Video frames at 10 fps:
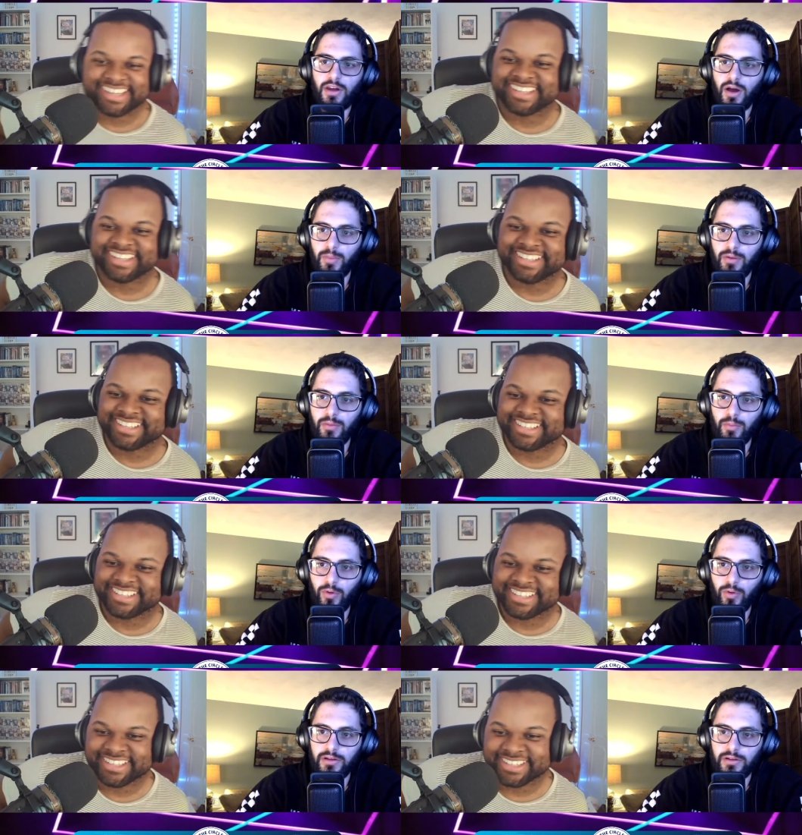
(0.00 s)
Speaker 1: No, I'm not
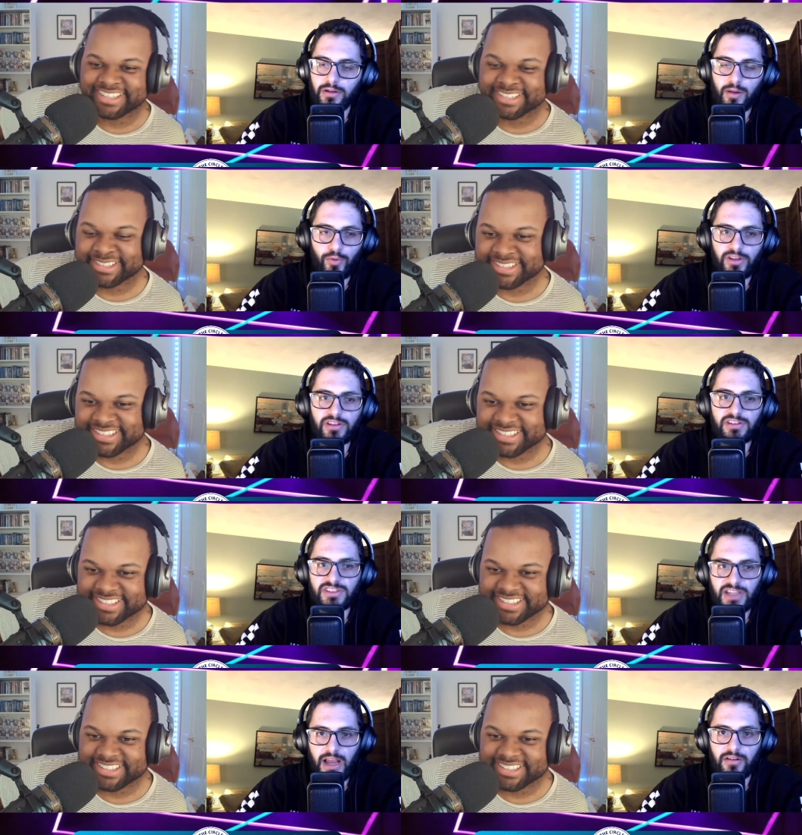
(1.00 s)
boring. You know, I'm willing to
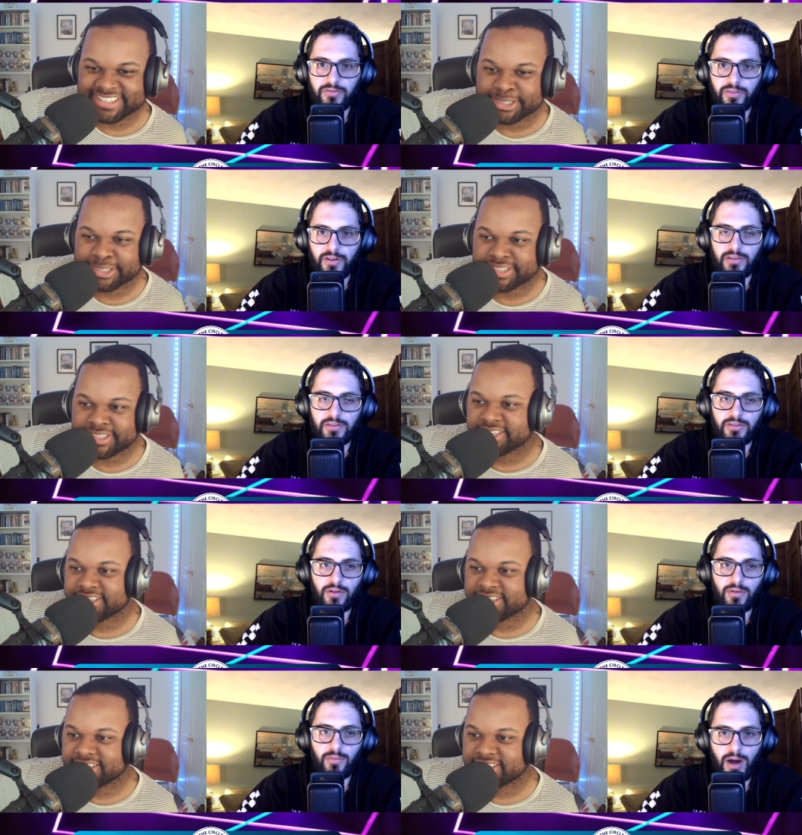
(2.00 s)
sacrifice, you
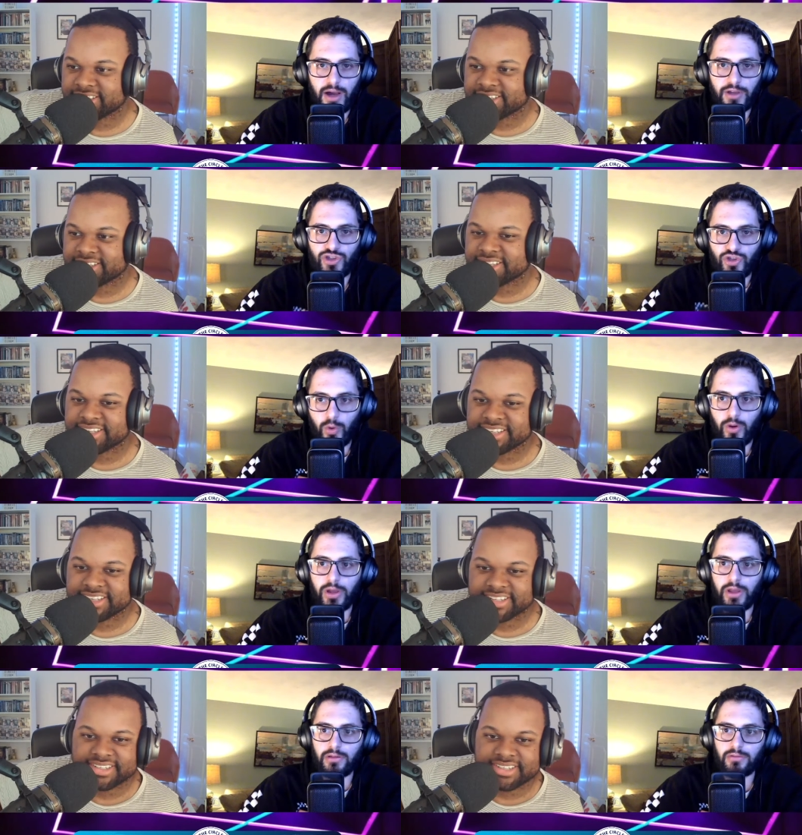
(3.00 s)
know, my
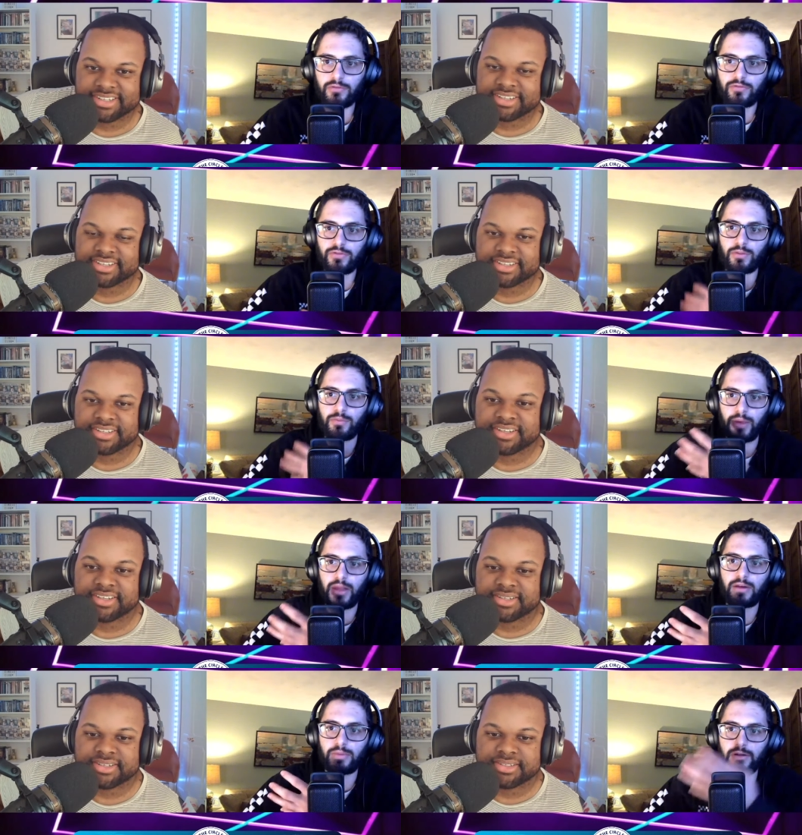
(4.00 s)
joy for the
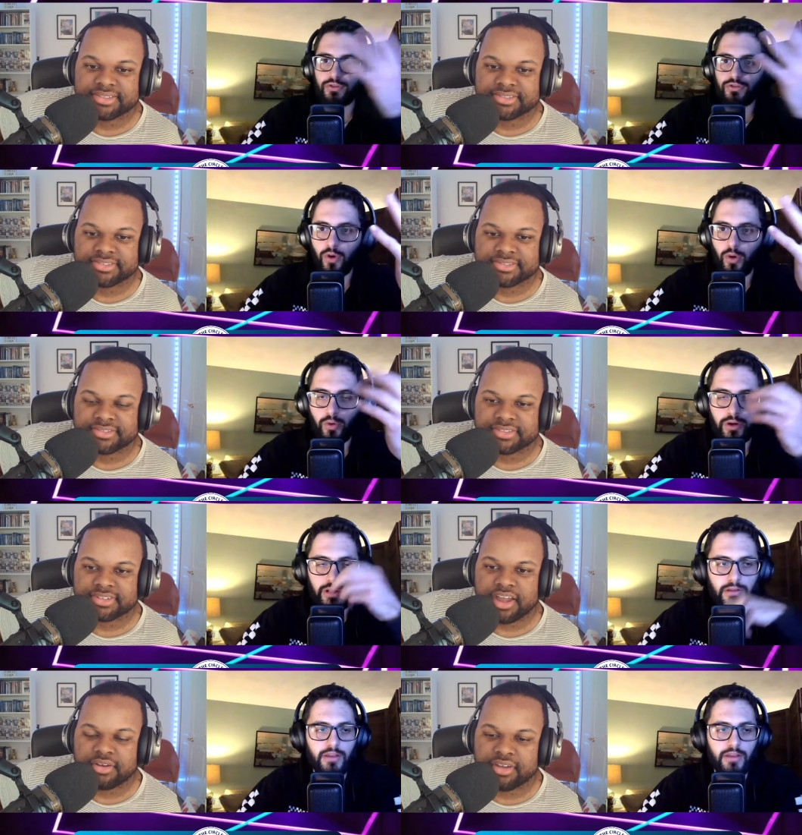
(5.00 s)
betterment of a
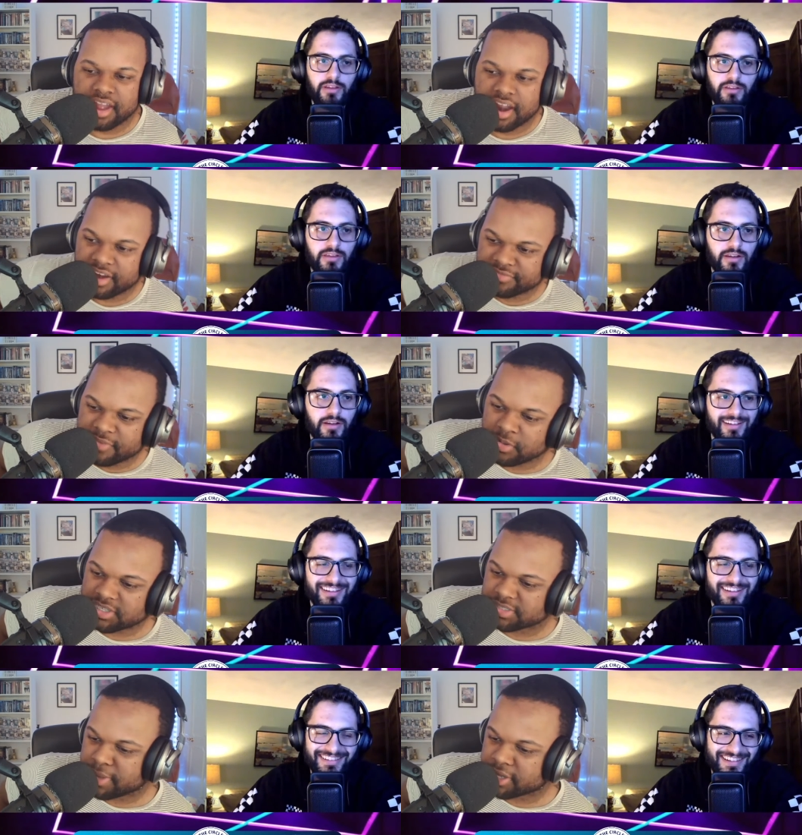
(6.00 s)
story. I
Speaker 2: think
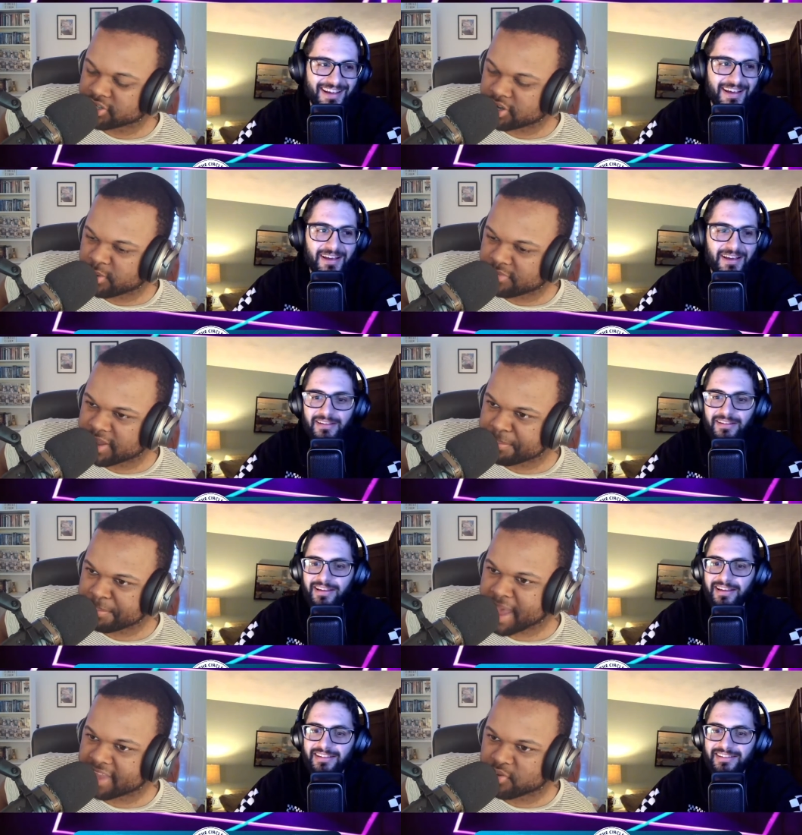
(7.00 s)
that make sure you invite
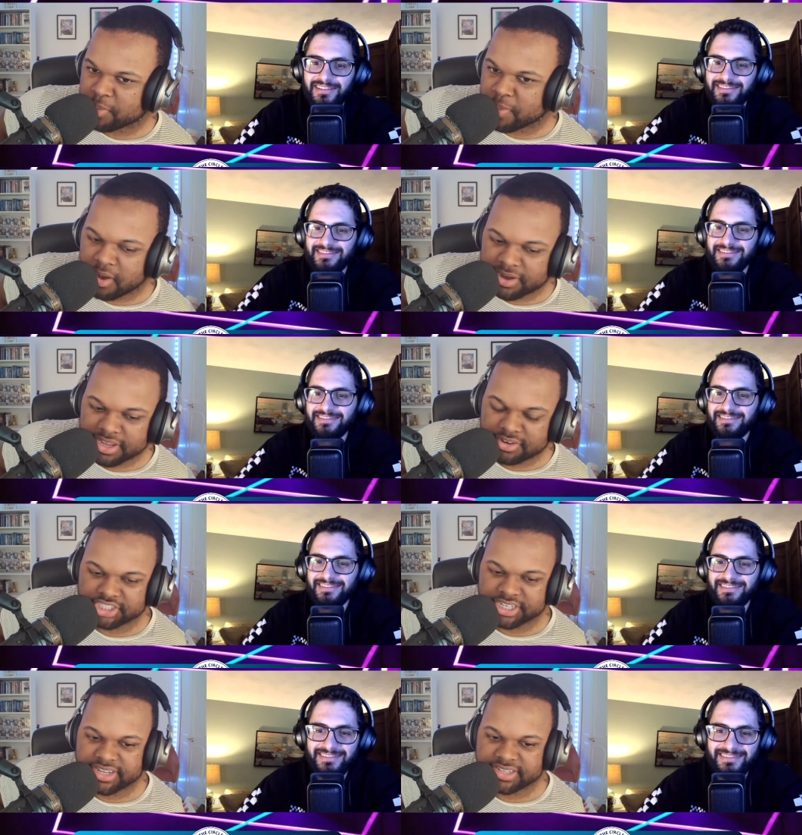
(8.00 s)
Matt to a party.
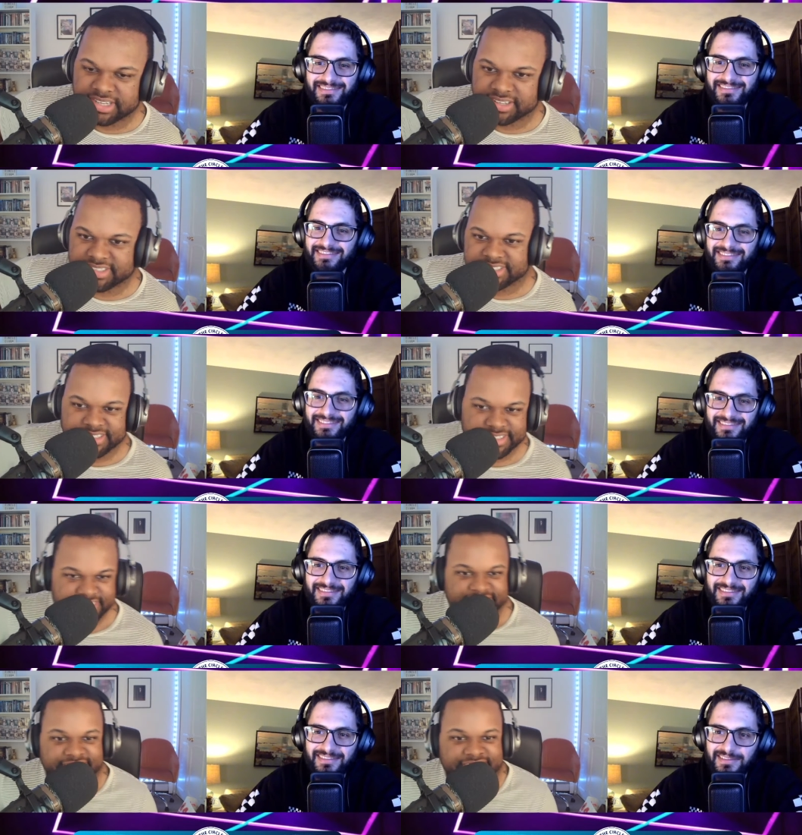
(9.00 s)
Speaker 1: Jesus.
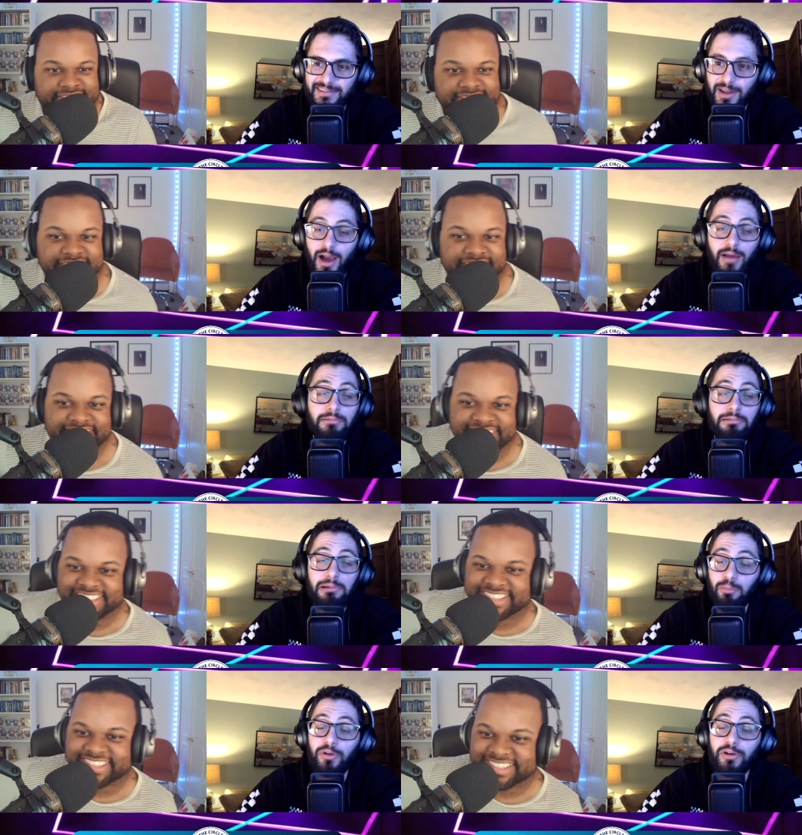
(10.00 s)
I
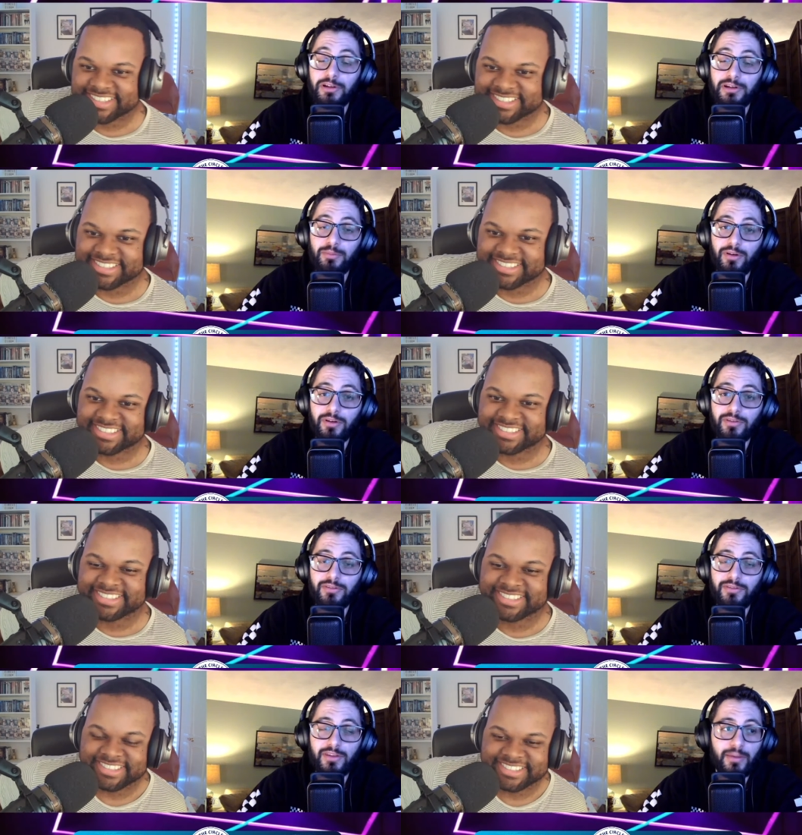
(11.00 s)
am pretty good at parties, I'll tell